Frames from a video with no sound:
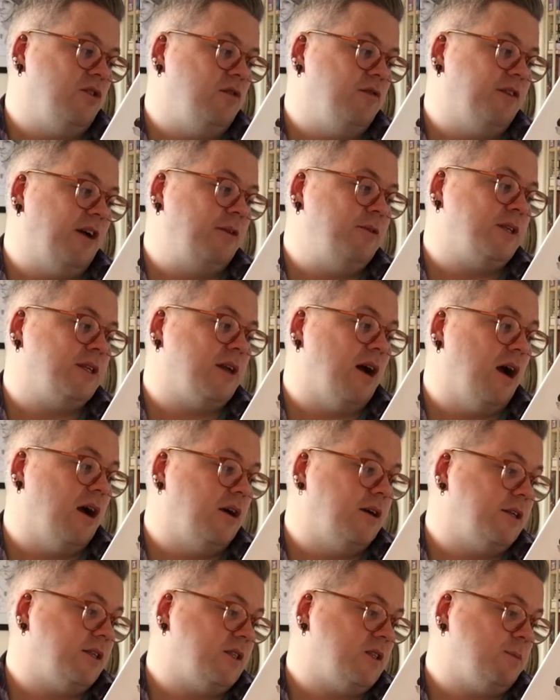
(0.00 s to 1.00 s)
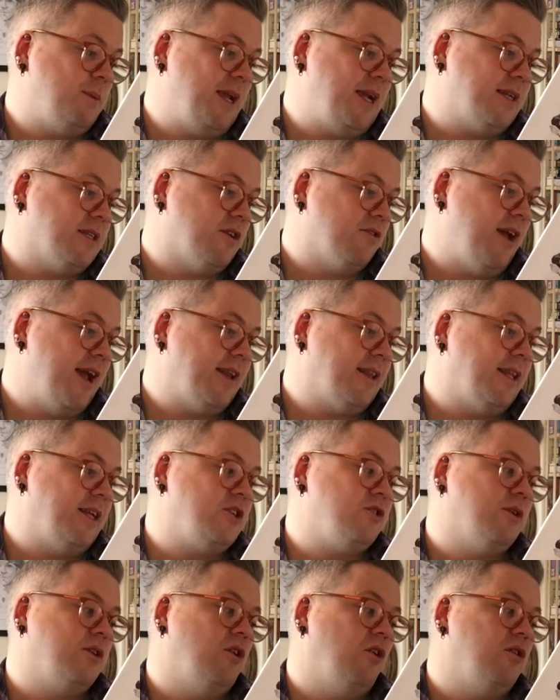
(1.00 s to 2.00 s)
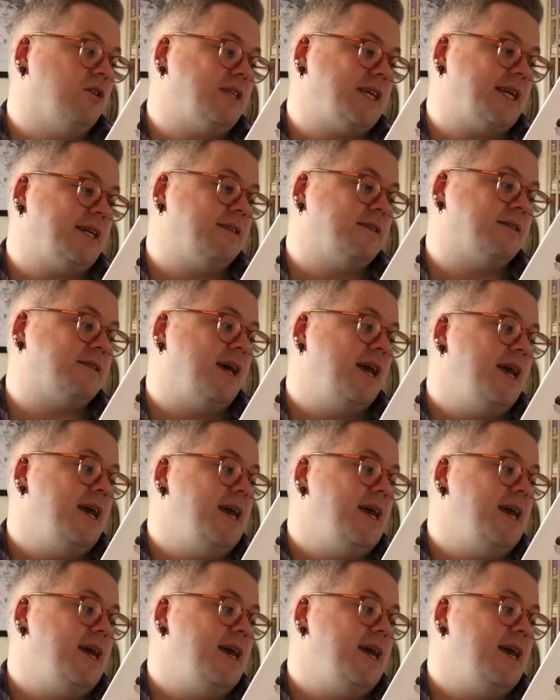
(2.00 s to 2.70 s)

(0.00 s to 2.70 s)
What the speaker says: who found it hard to speak directly to an audience